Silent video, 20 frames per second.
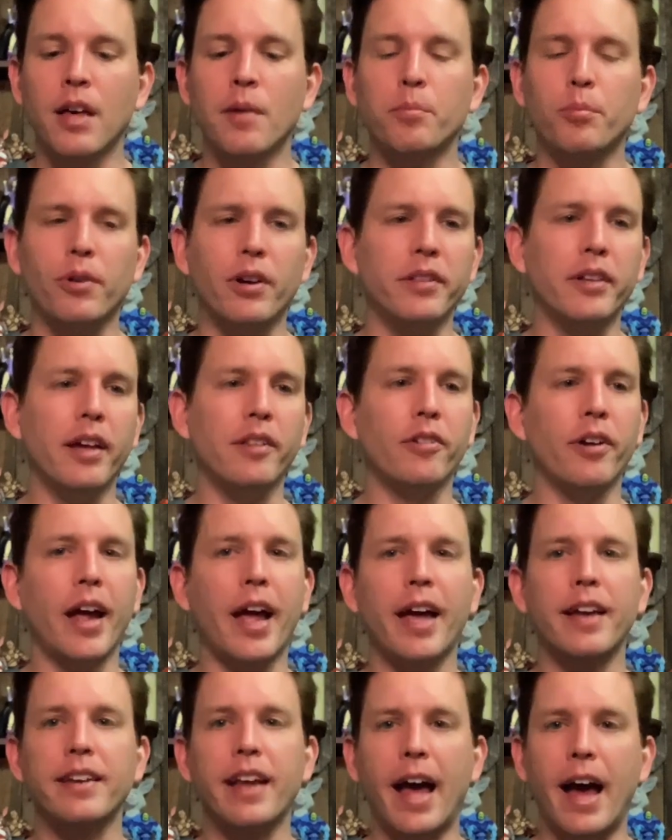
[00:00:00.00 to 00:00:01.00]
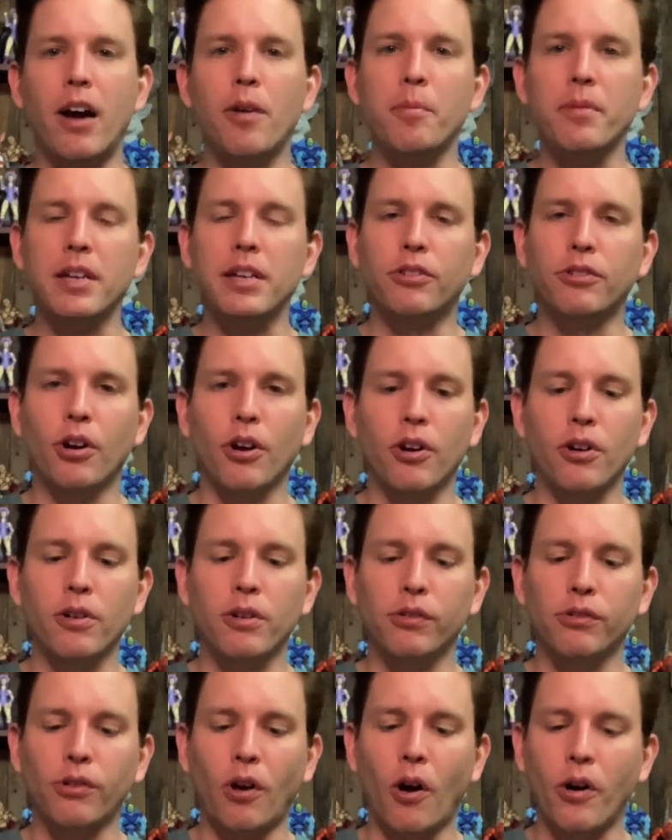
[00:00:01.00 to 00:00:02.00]
But on the other hand, how many
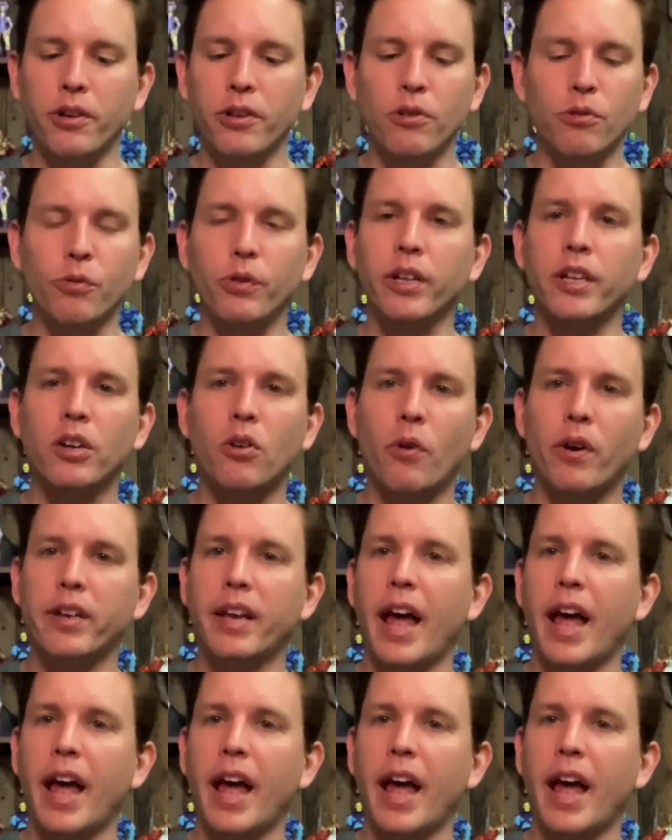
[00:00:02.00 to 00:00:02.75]
turns are you really going